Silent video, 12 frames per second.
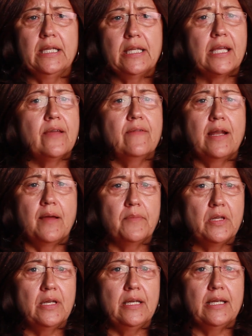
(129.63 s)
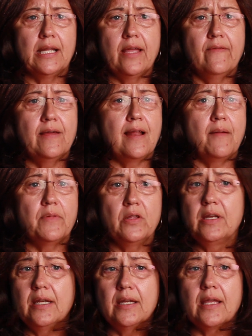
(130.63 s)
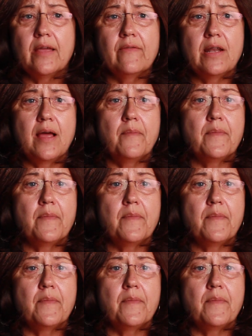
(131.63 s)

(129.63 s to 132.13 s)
need to give it up, you need to give it up, you need to give it